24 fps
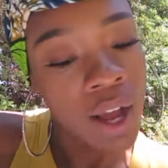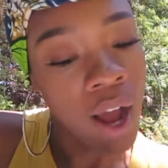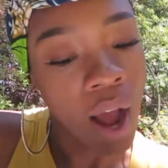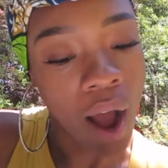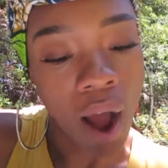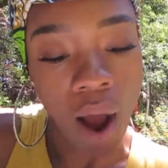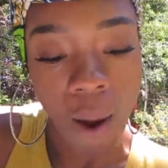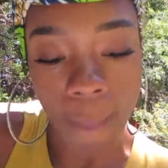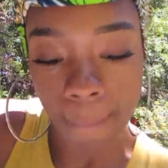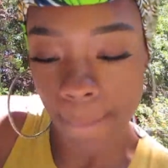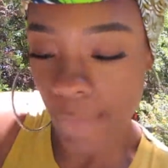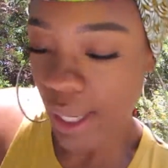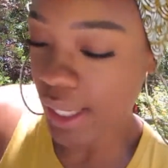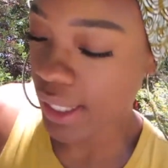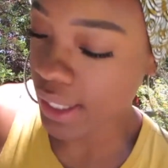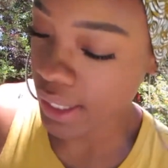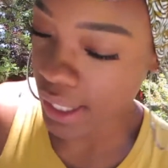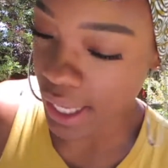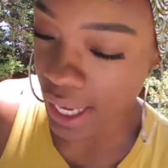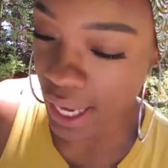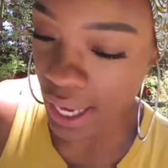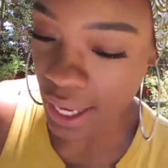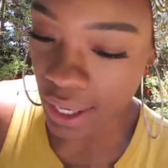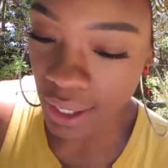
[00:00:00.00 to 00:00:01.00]
On
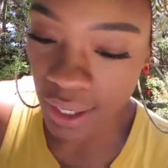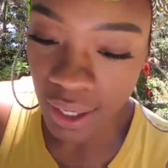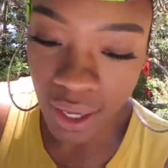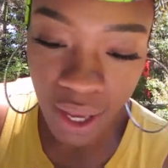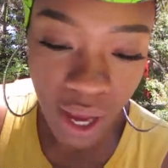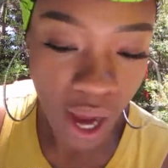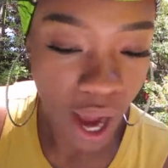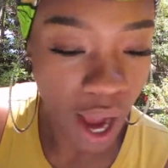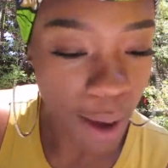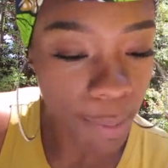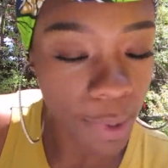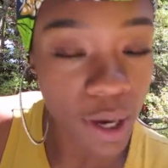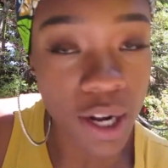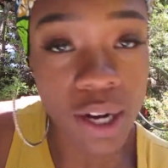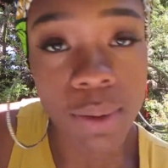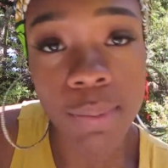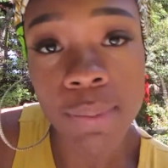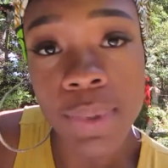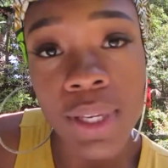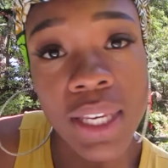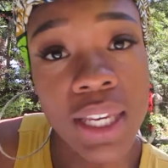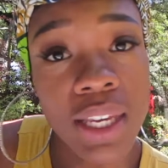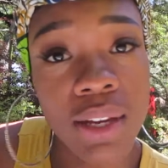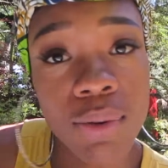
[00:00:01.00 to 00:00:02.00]
Monday, I'm gonna
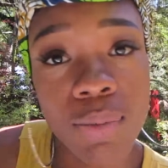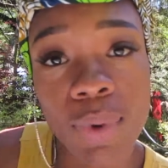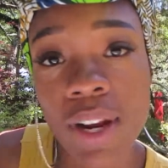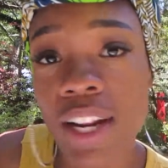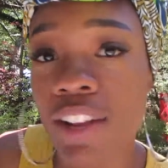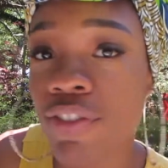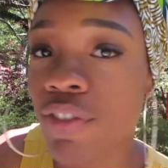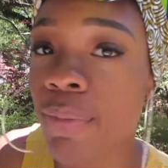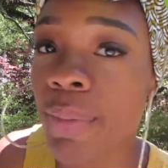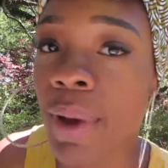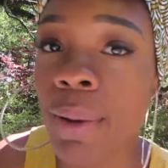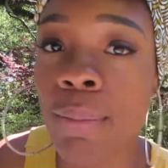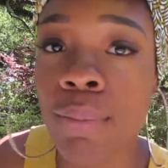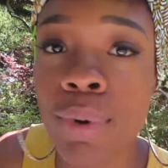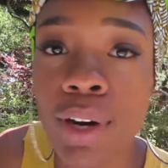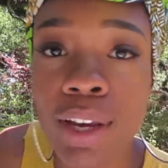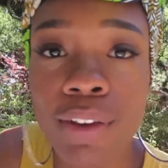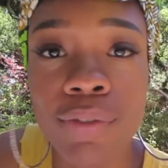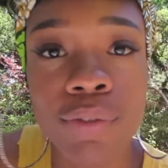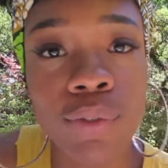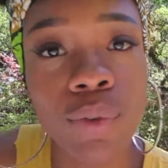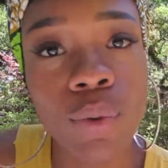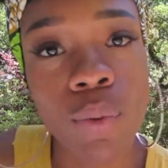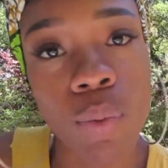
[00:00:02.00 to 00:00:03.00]
be ready for my
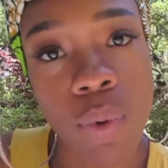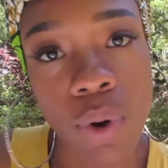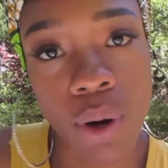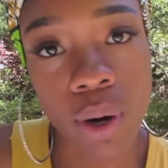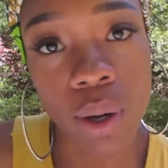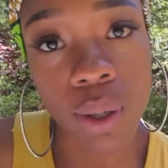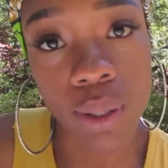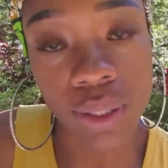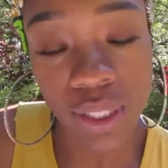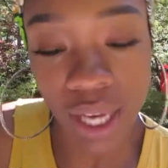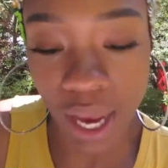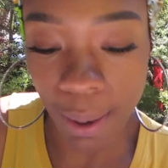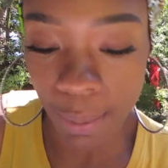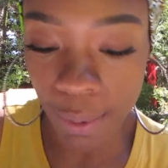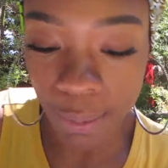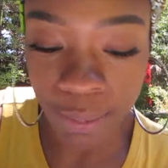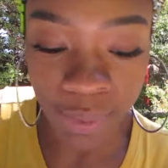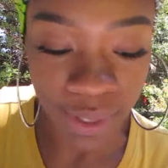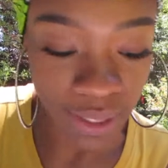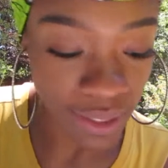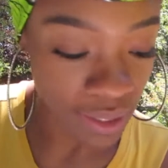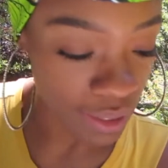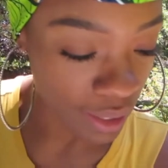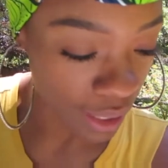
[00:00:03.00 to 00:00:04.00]
brave new world. I'm gonna
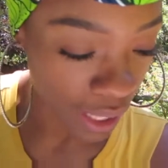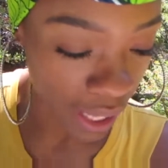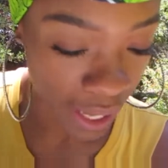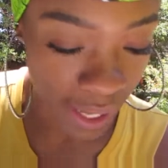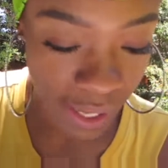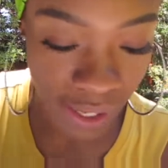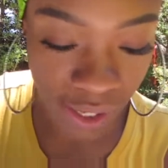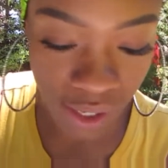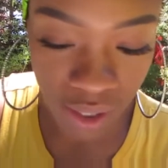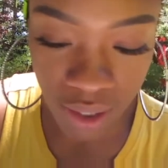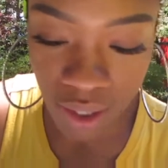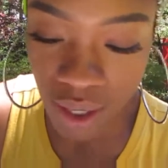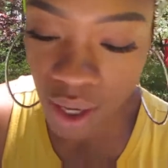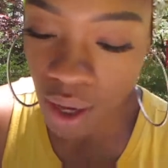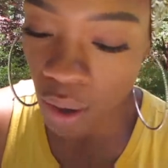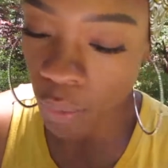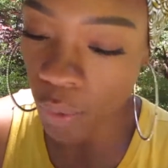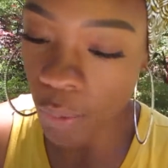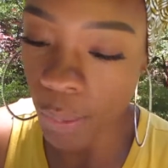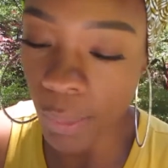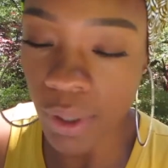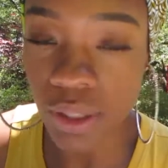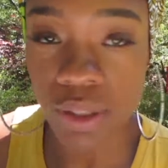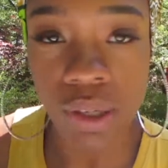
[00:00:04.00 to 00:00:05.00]
be slaying
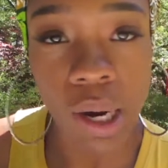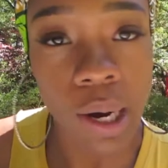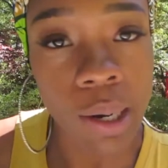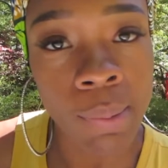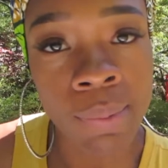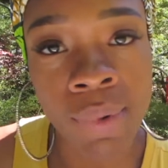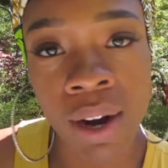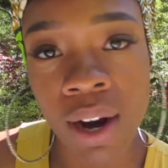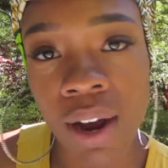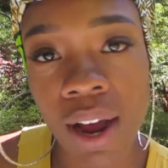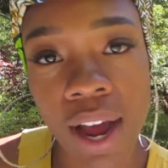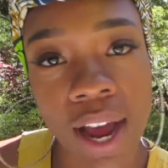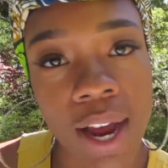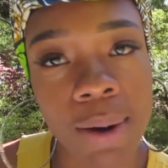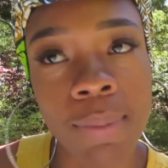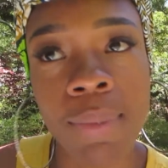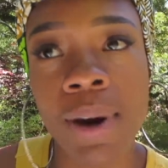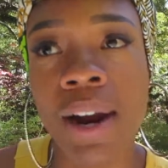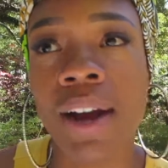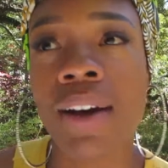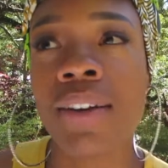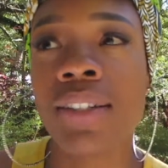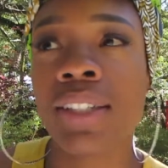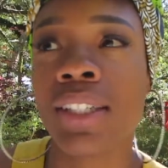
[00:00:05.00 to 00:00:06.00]
with my dark brown
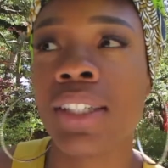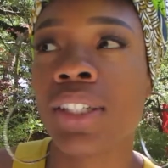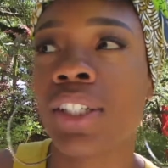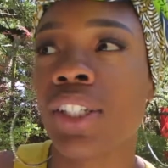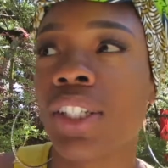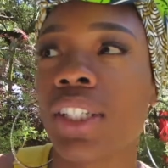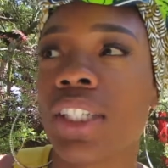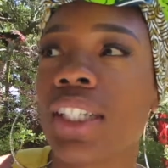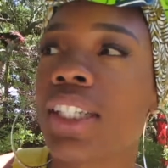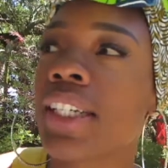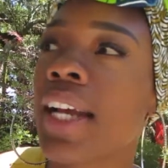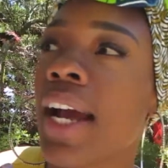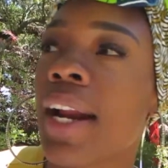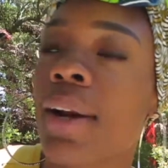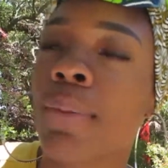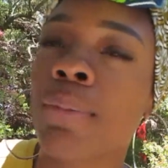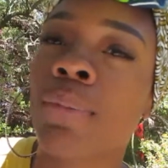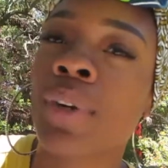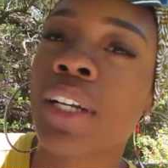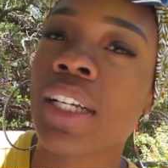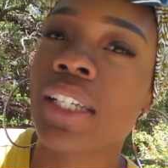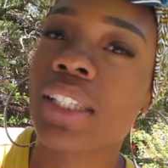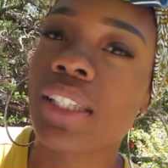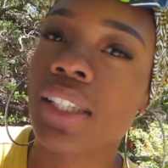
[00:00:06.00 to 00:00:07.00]
eyebrows, and just it kind of
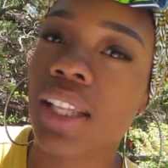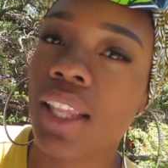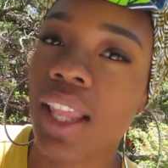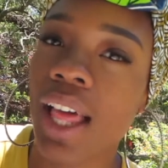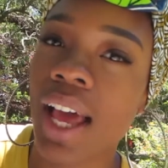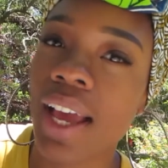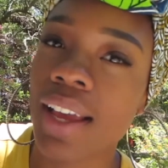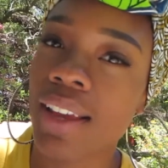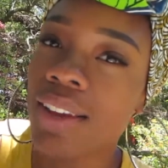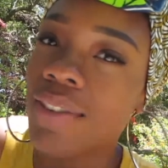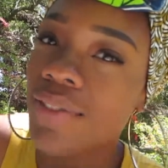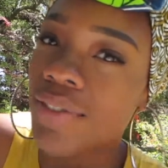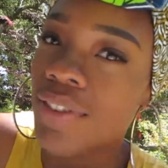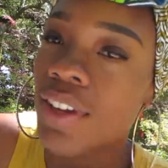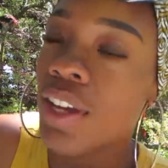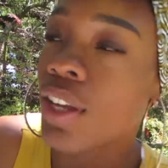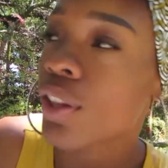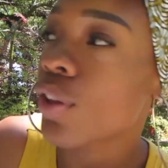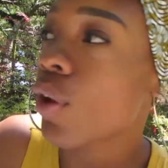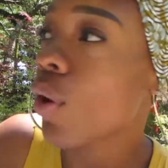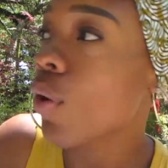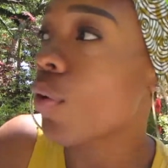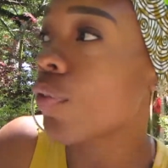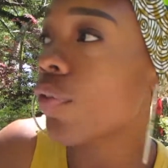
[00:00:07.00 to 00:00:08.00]
brings to life
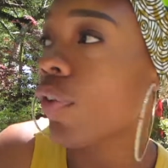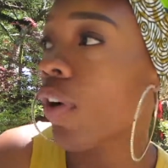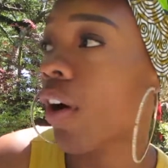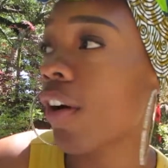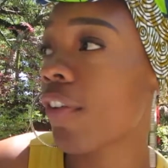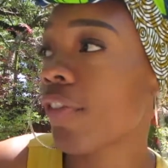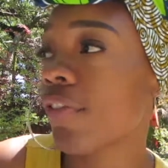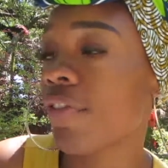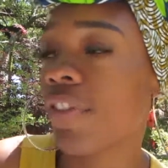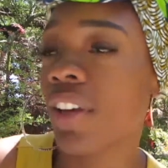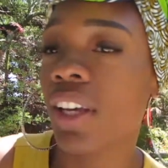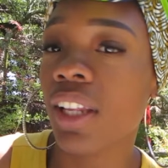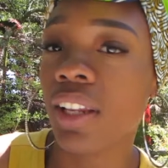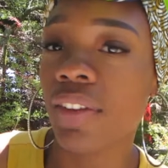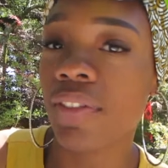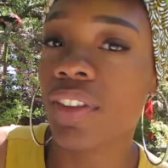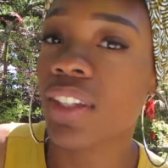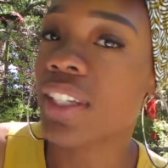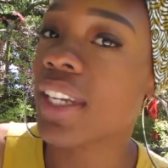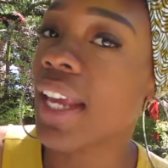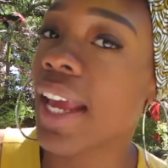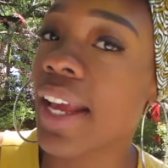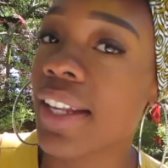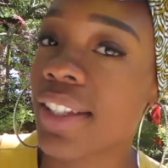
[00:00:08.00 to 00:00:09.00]
the overall feel of the
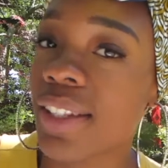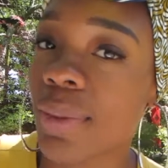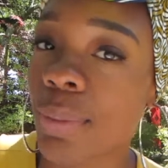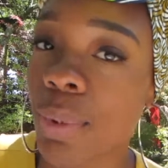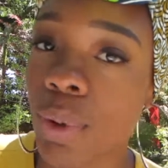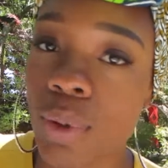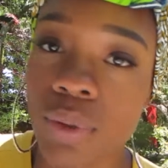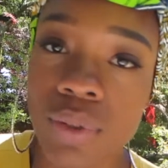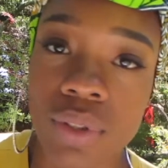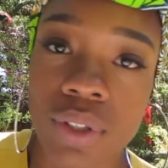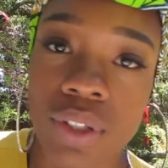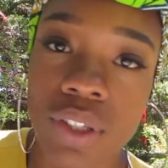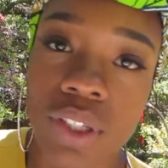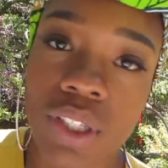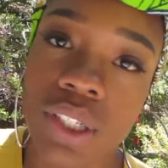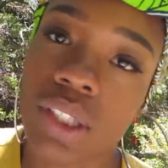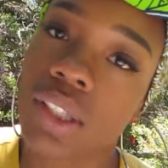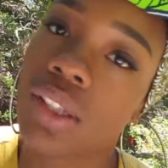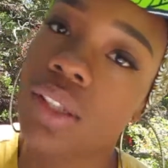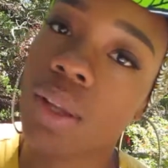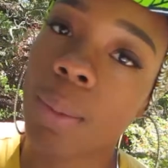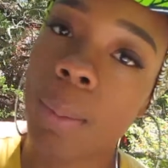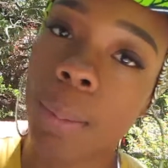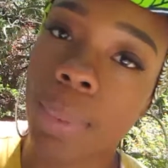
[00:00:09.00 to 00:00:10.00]
day as opposed to
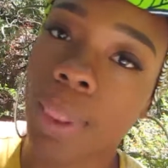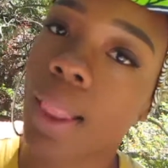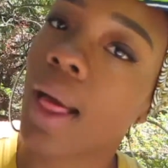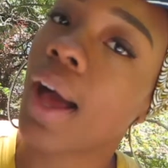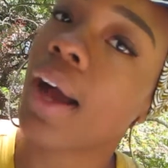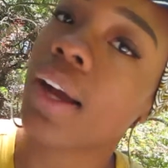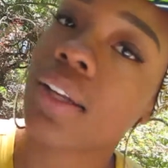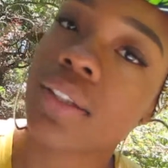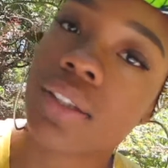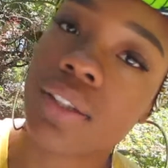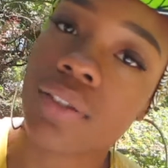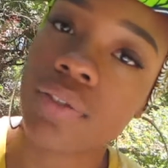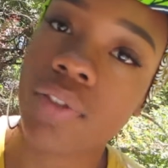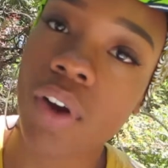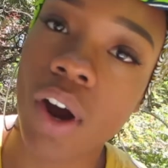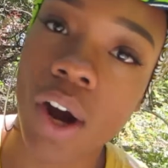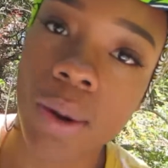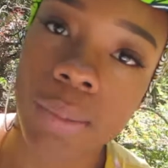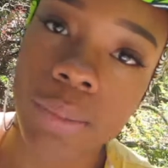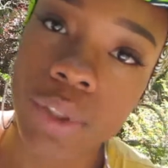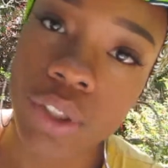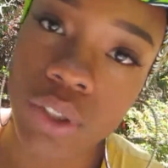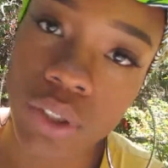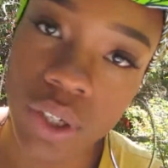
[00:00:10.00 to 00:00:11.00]
just the blocks of
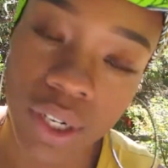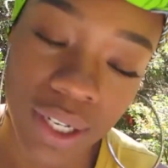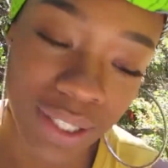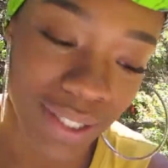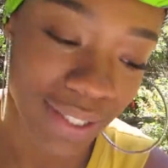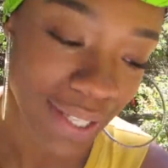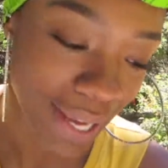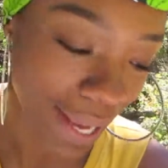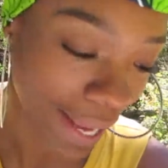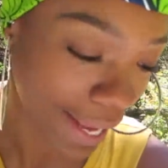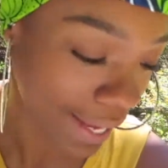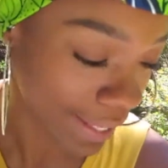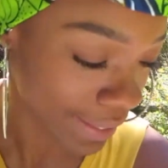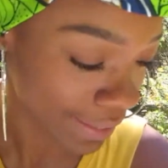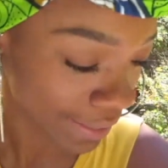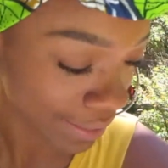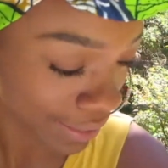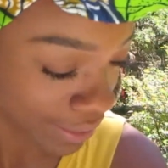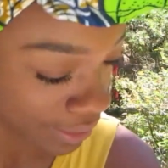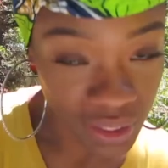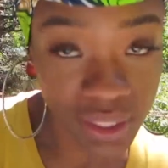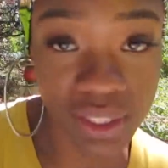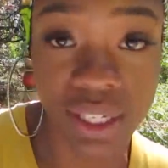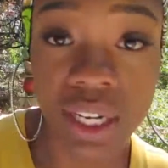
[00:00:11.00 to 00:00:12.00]
arbitrary
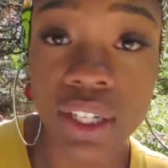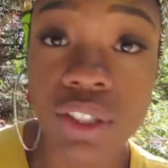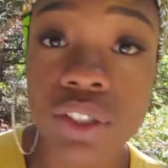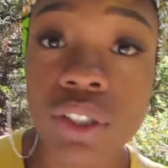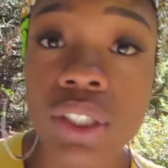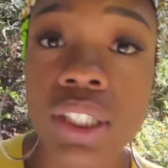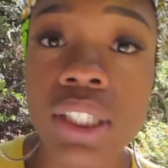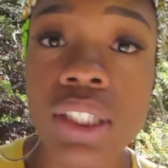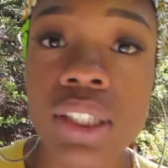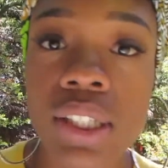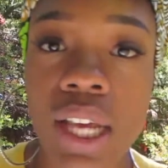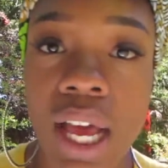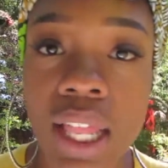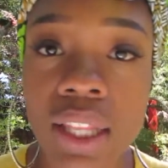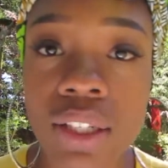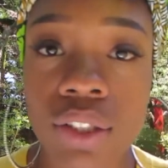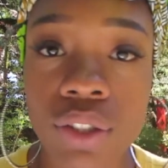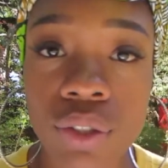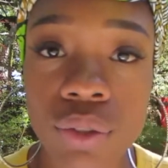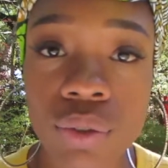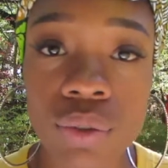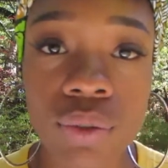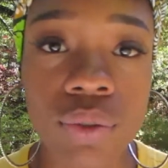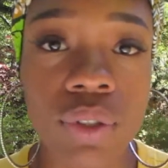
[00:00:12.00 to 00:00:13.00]
tasks. Scheduling
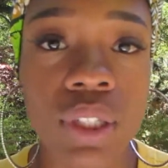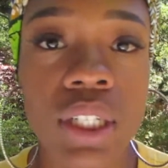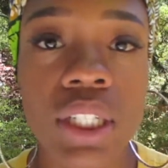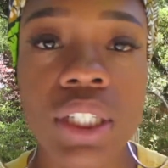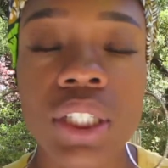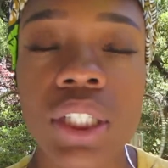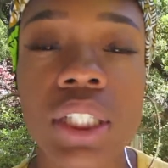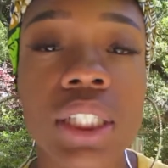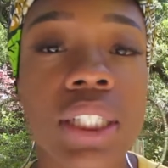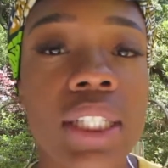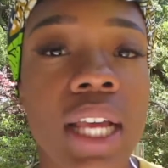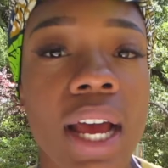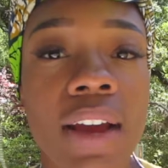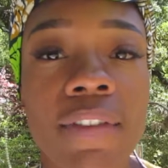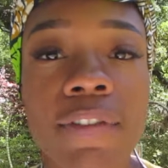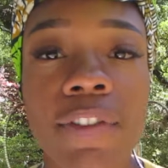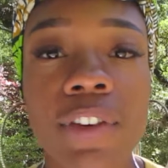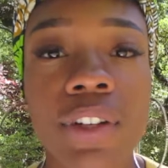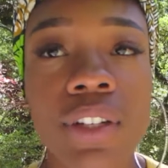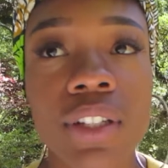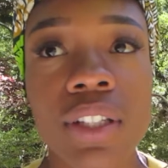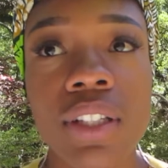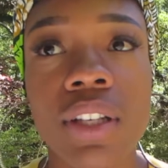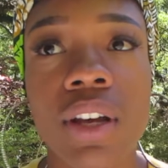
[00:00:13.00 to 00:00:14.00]
solitude, just time
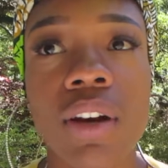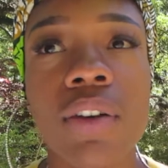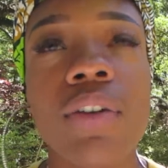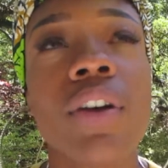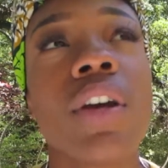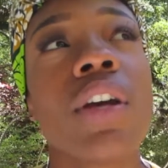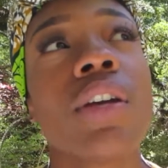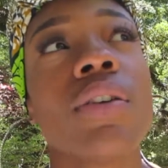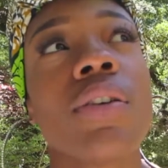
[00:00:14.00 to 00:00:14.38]
for yourself.